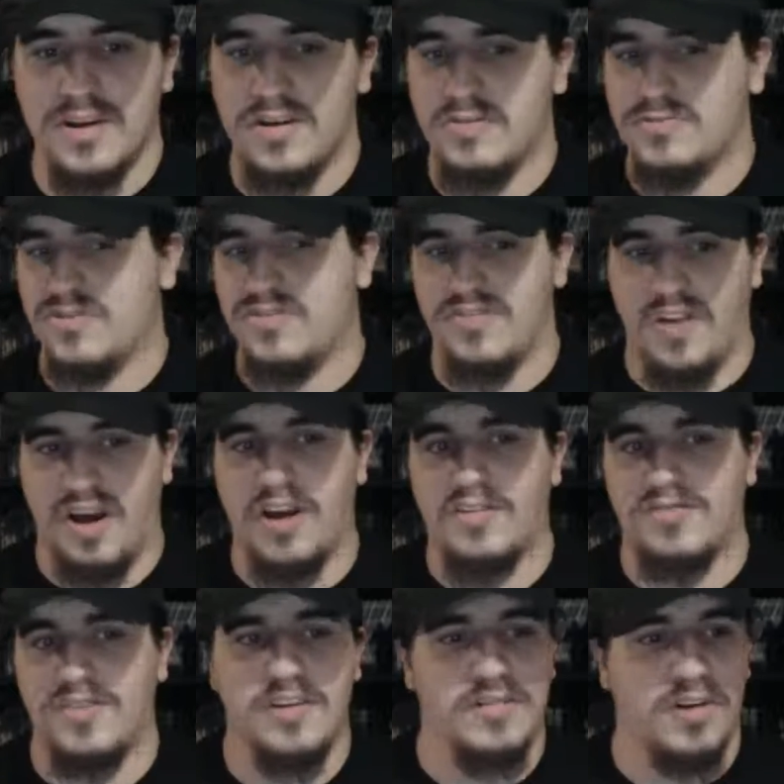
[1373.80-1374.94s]
Just
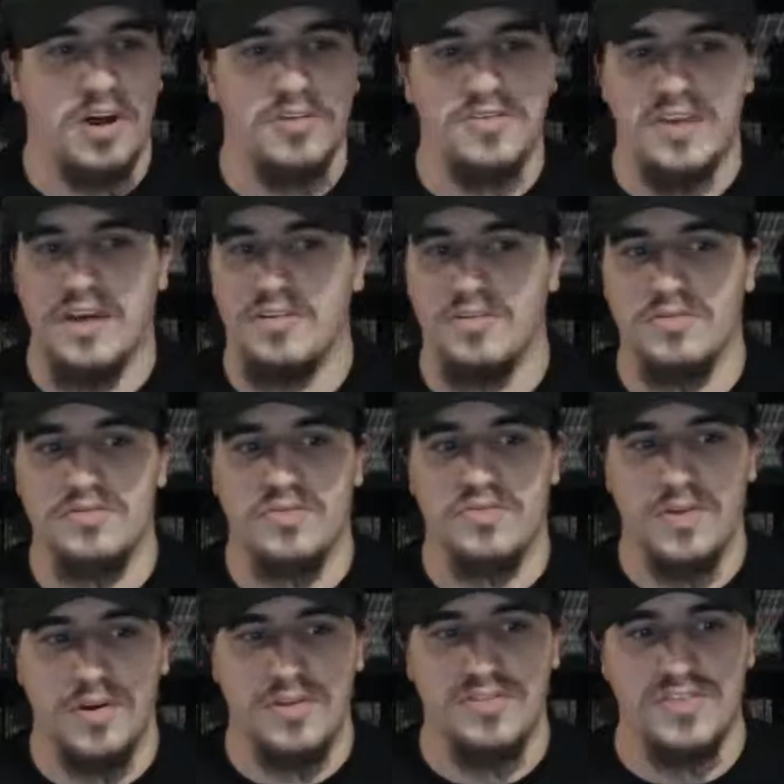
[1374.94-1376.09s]
honestly, altogether, just
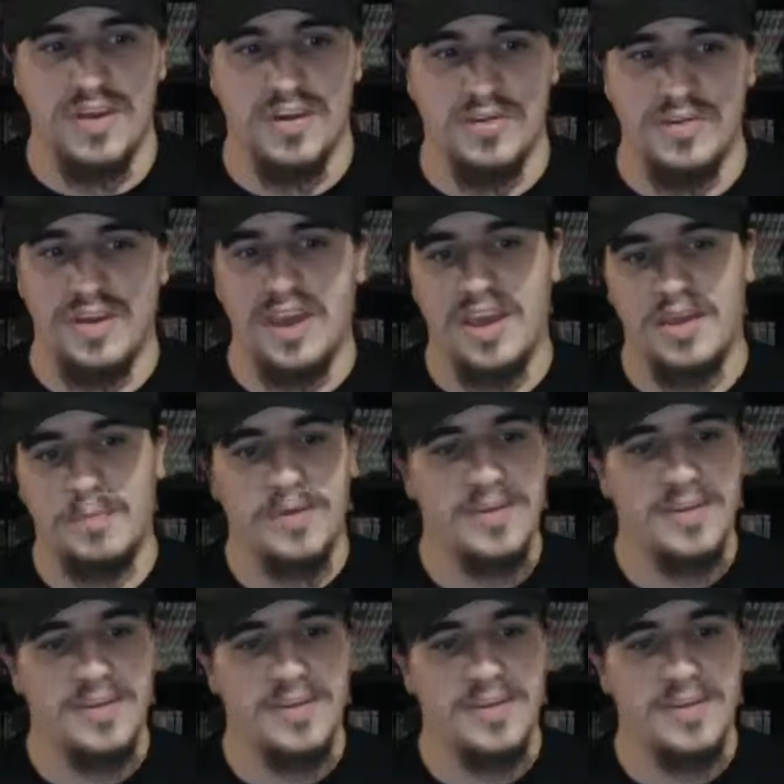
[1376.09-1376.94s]
very solid game.